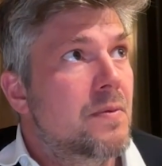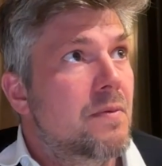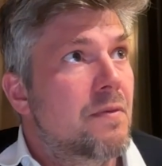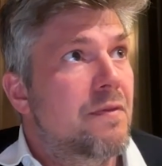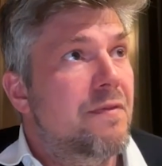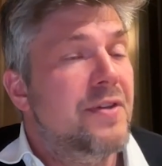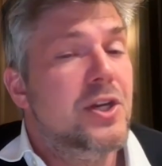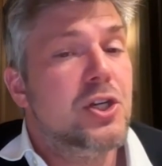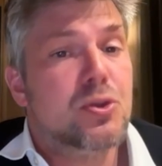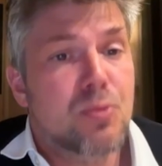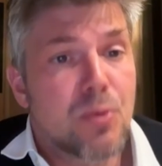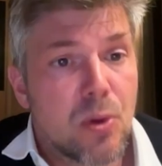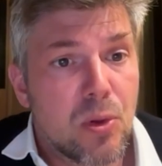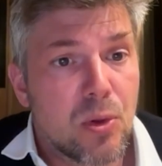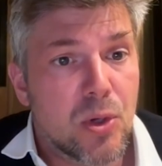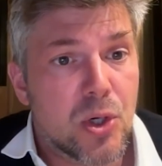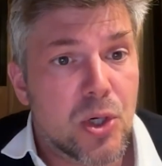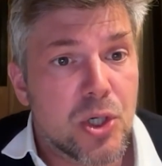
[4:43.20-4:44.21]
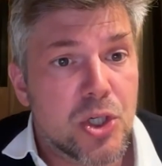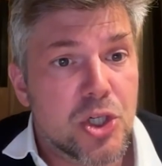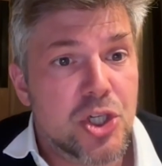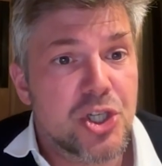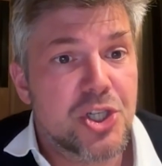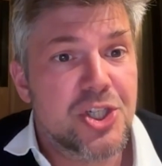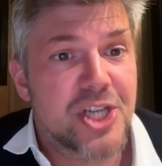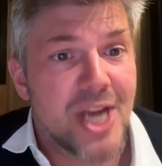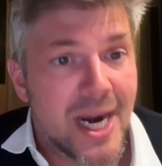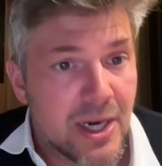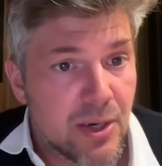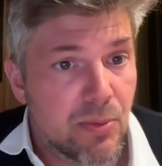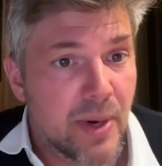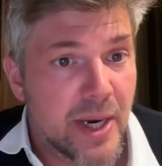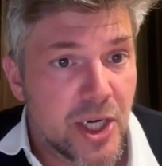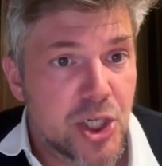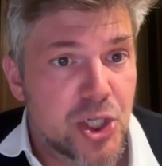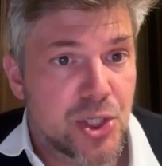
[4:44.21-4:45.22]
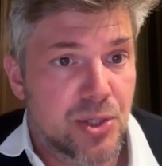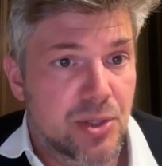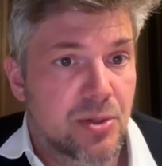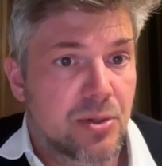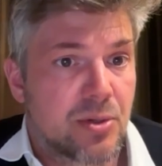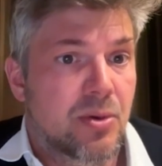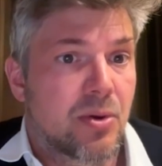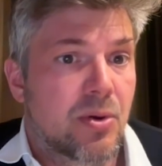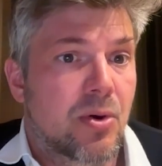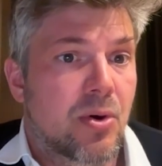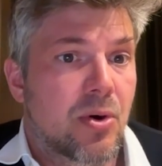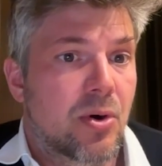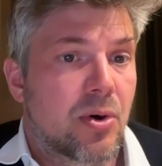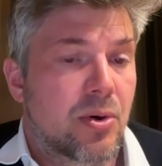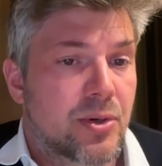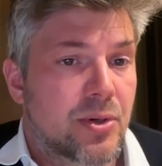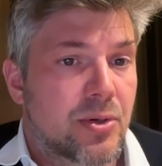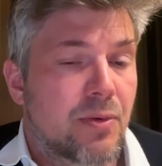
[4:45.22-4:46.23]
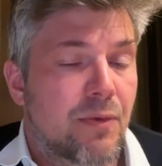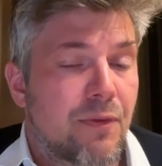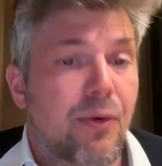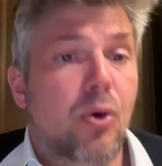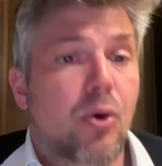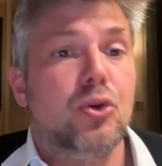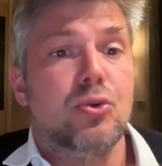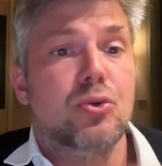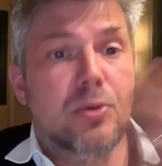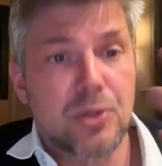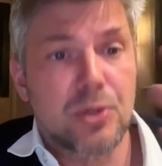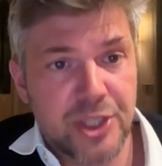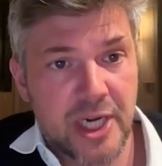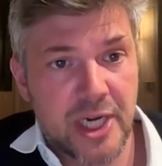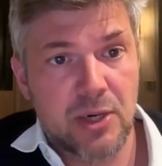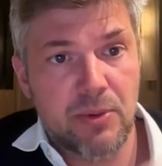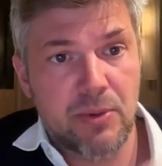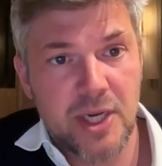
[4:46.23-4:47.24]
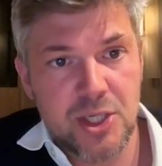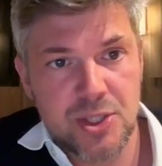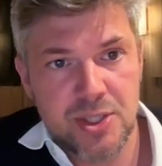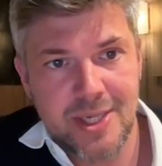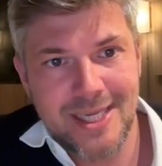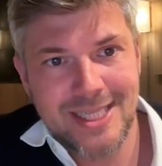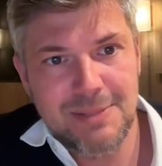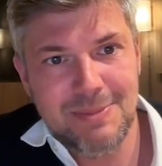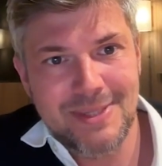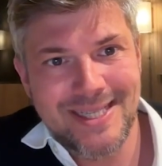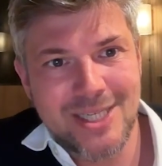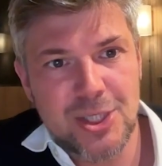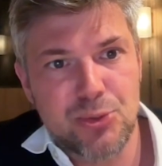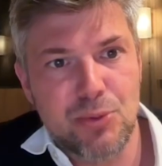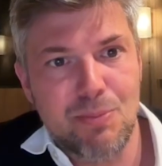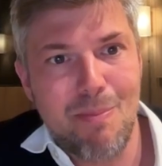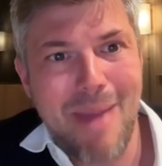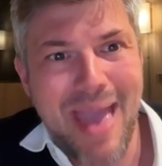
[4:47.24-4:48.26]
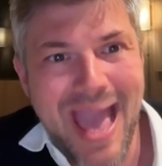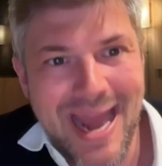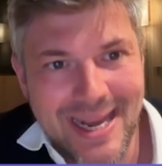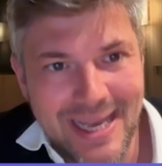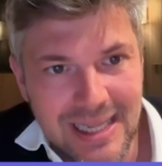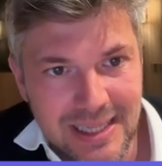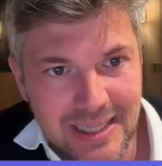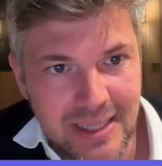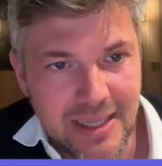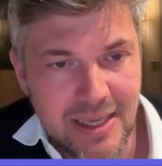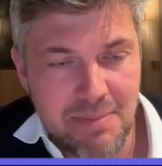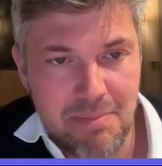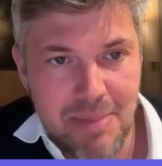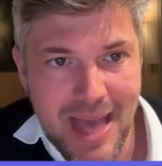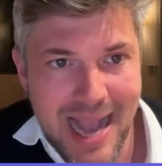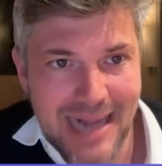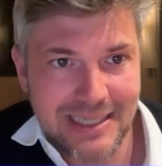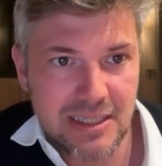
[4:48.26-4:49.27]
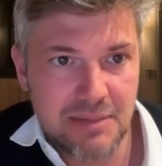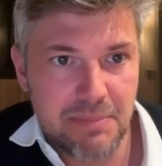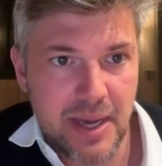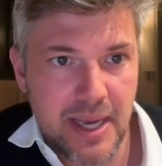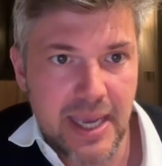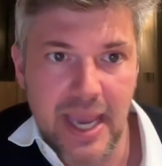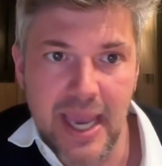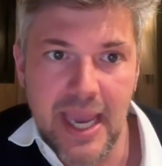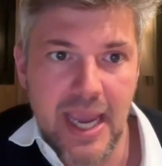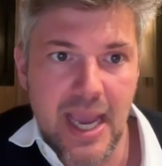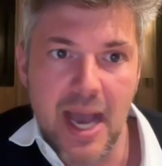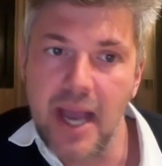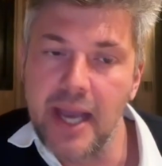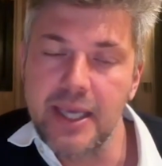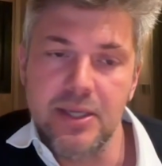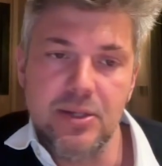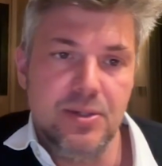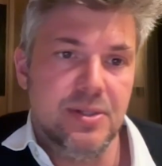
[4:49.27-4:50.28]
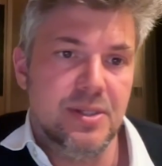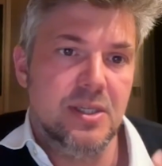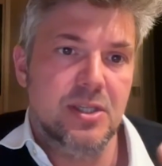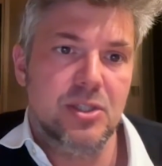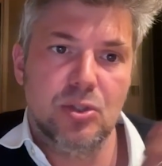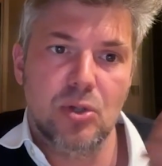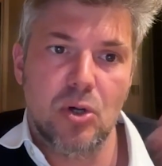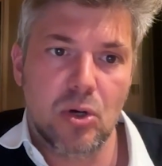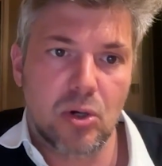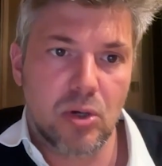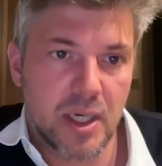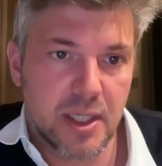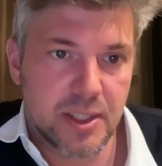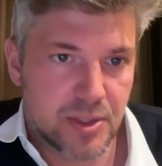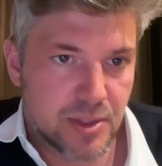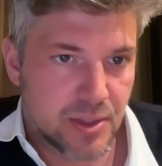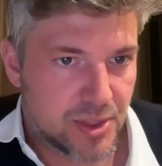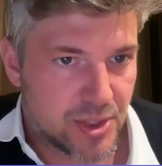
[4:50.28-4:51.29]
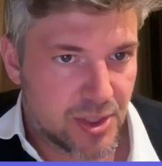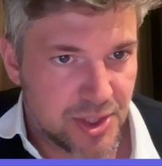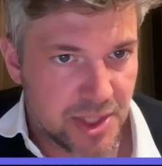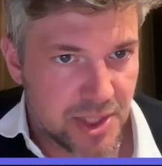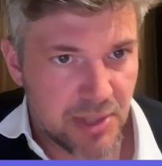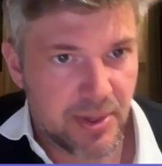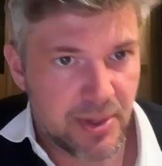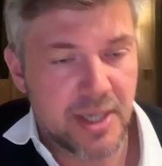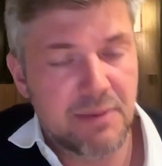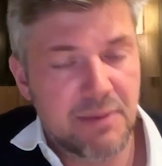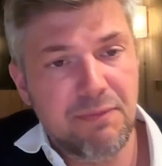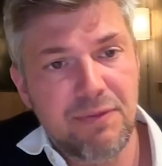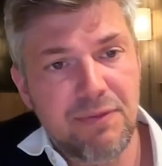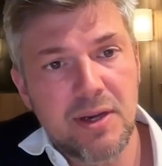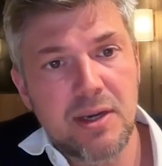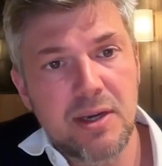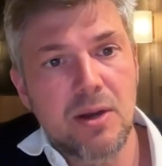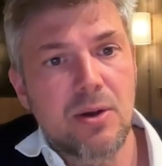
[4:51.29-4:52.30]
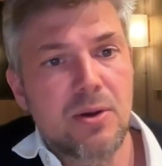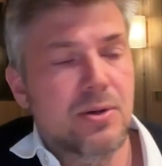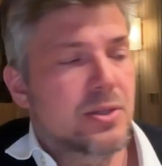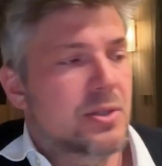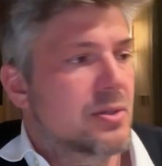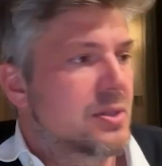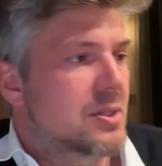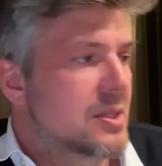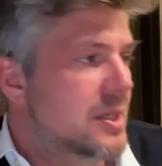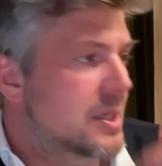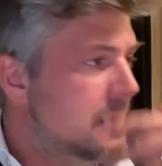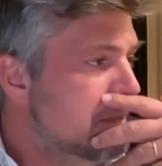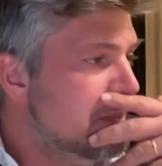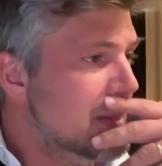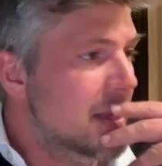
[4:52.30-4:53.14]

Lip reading: visual generation or virtual generation has been dramatically impacted by AI. You see Sora to generate videos, you see